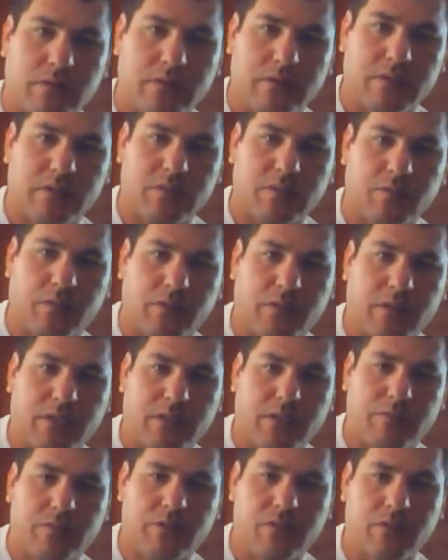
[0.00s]
this part
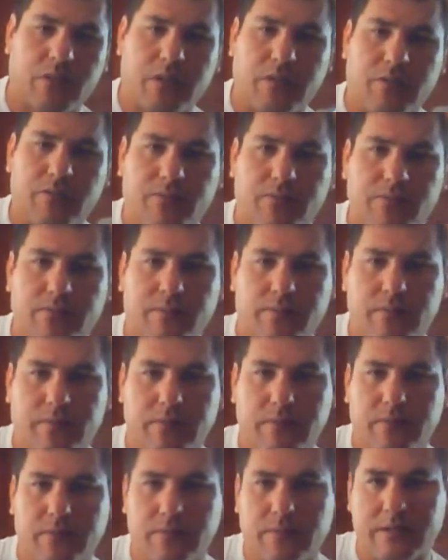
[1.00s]
comes off,
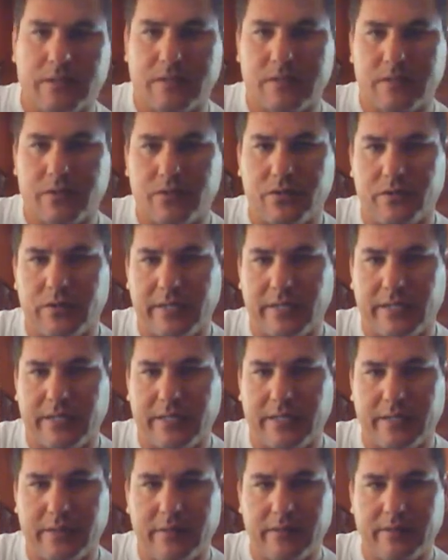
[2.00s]
that's your
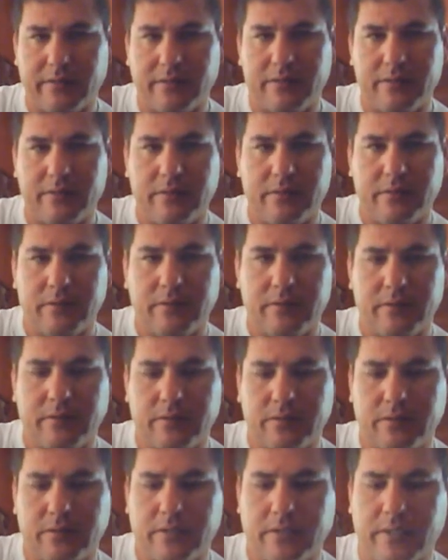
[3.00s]
tank.
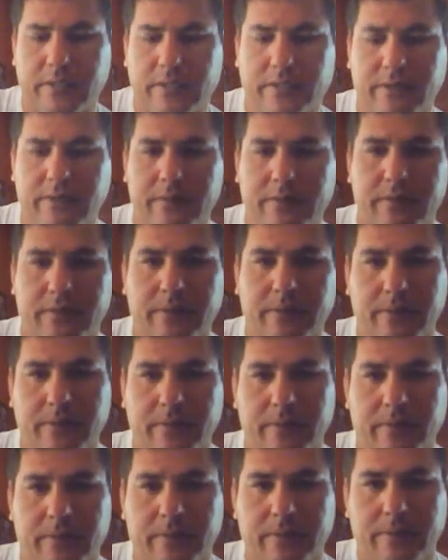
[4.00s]
Okay,
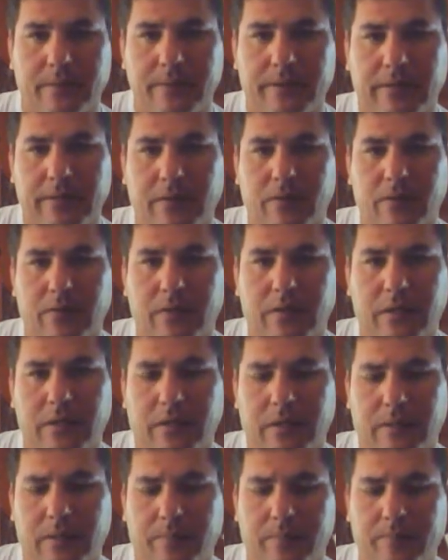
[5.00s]
now
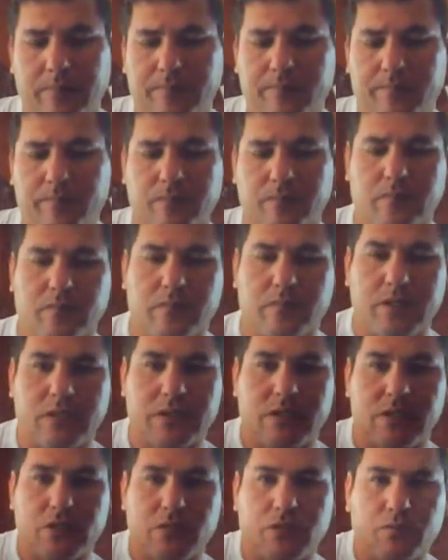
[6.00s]

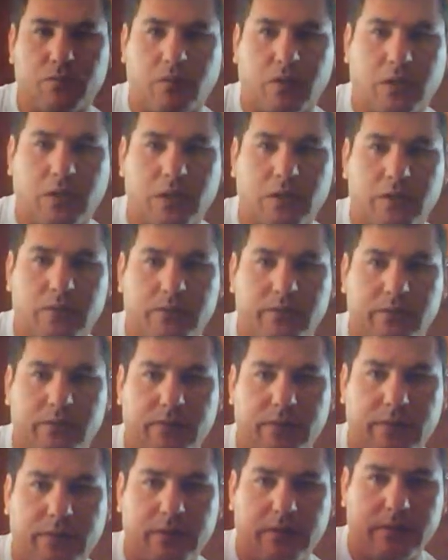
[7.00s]
this is your bottle
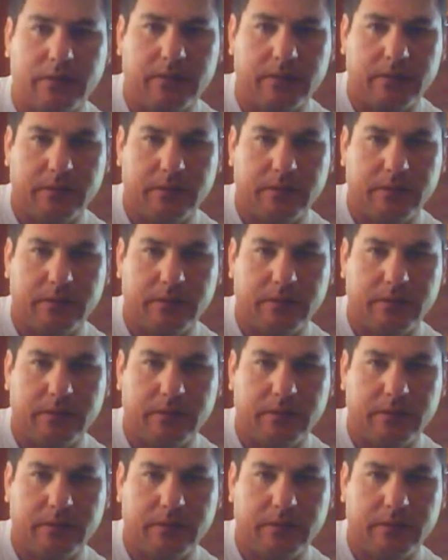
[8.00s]
of